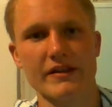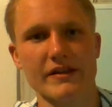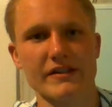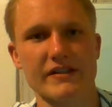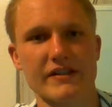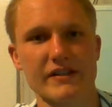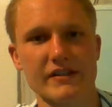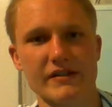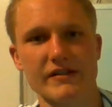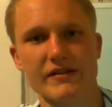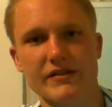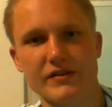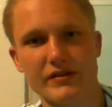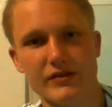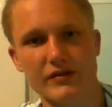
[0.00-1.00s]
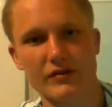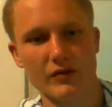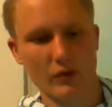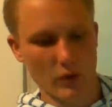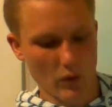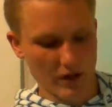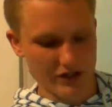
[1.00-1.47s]
This is
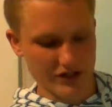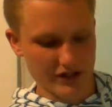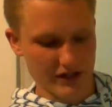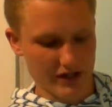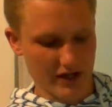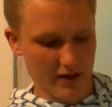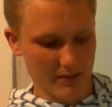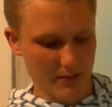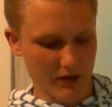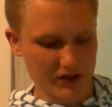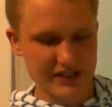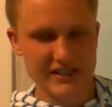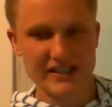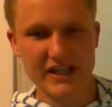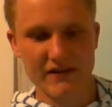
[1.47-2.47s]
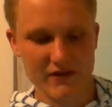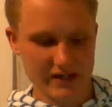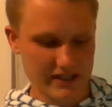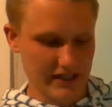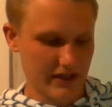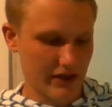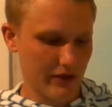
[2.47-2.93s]
question number
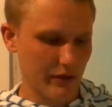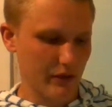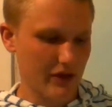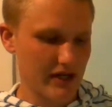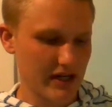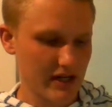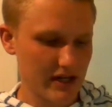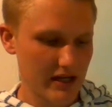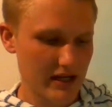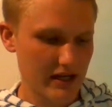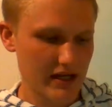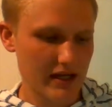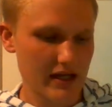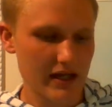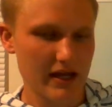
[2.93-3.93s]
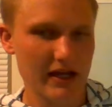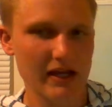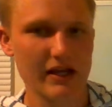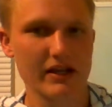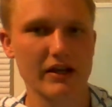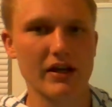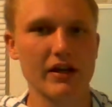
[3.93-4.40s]
73
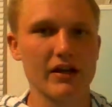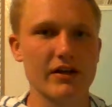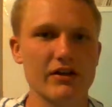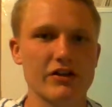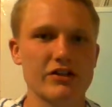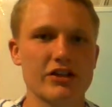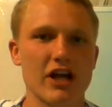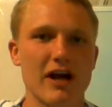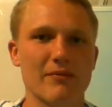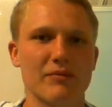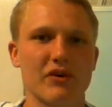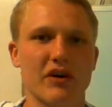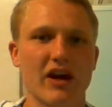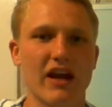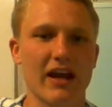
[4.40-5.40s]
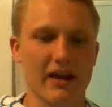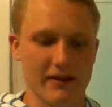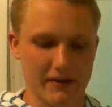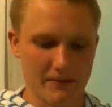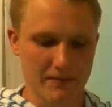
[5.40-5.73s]
in chapter 8.